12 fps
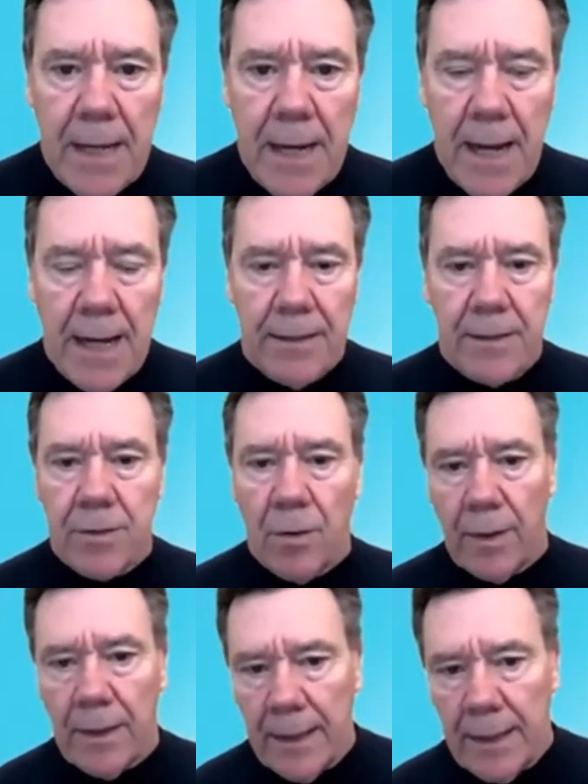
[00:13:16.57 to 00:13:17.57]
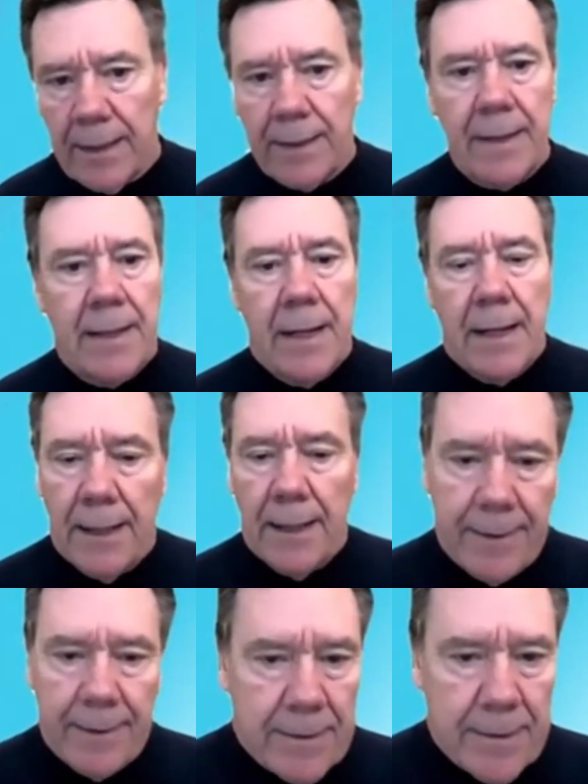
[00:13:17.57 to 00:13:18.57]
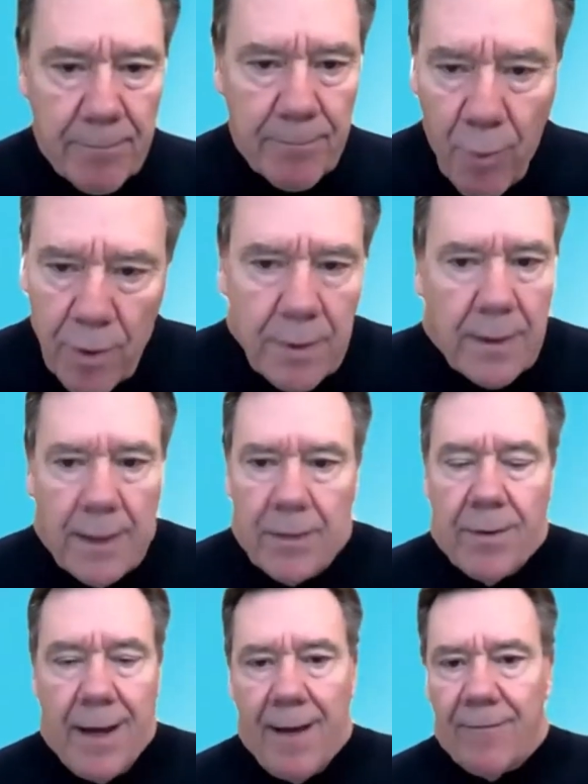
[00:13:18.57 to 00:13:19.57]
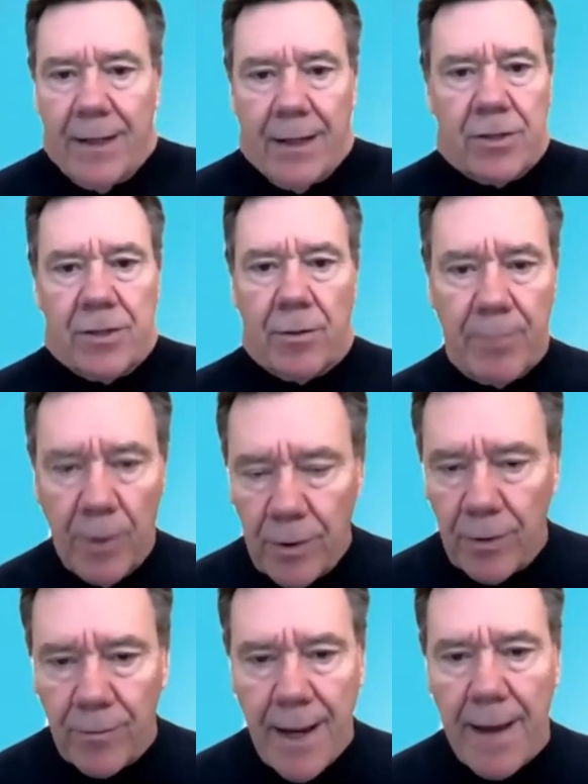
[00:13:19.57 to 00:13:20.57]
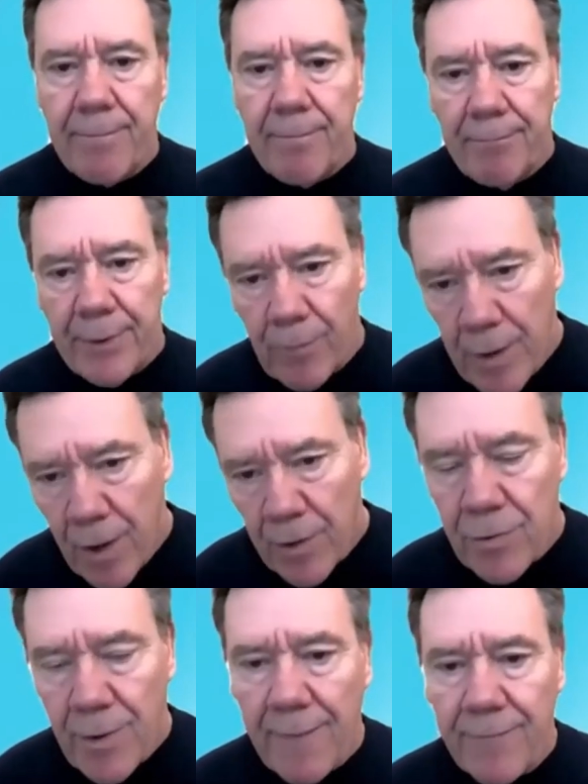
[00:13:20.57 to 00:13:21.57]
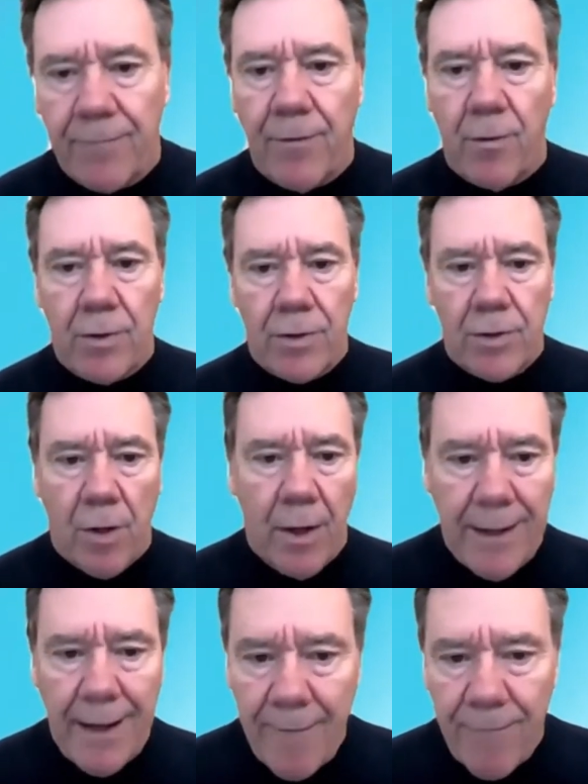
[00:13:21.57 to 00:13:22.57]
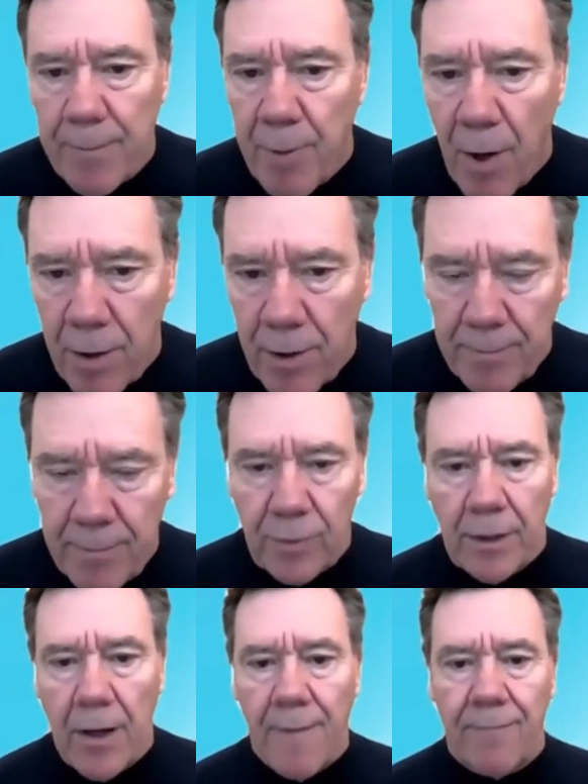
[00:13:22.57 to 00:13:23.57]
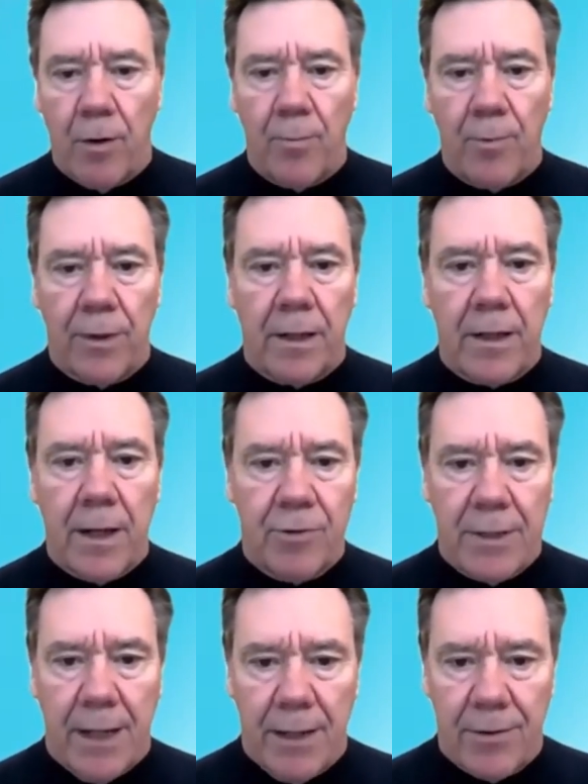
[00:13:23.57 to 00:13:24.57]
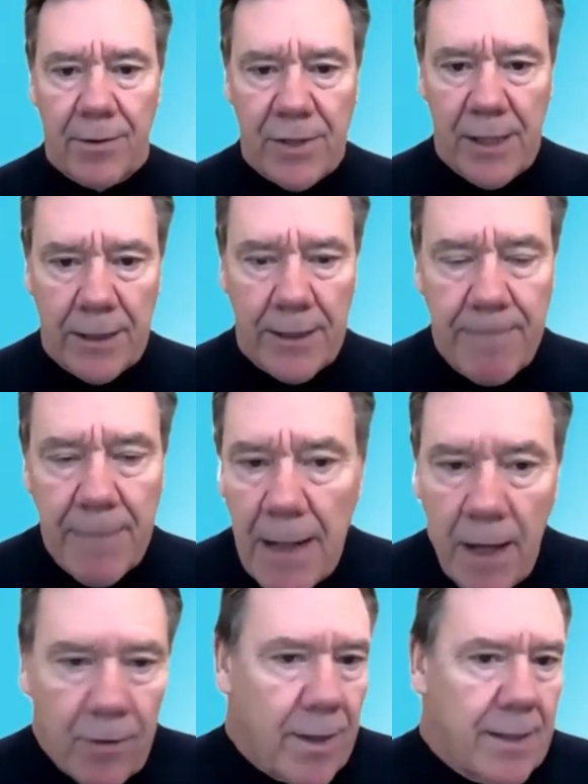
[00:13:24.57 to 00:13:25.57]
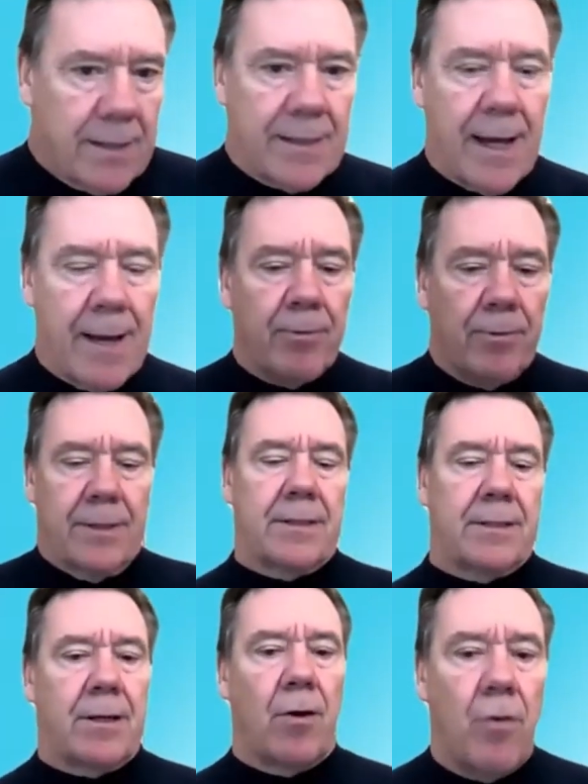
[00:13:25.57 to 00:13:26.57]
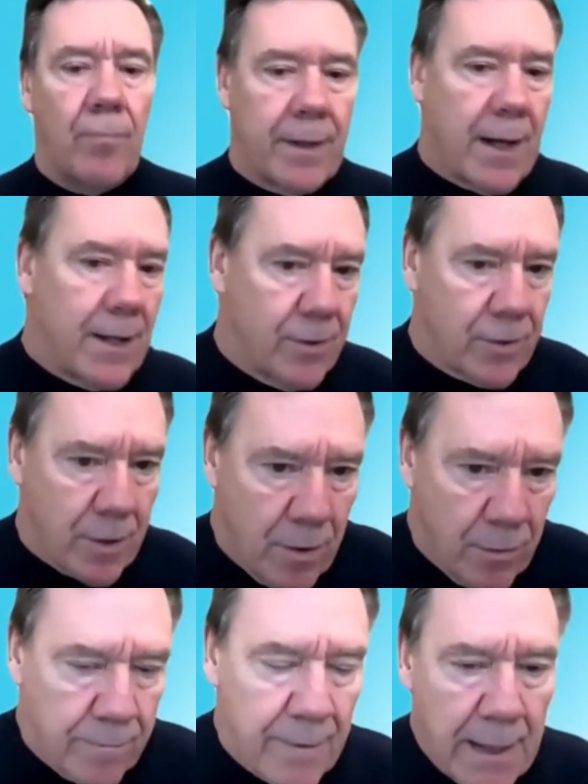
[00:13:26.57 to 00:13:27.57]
And so again, it's important that you have an exterior building wrap, but we also have to focus on every part of the building envelope when it comes to air sealing. A great example of this is a home that I used to own.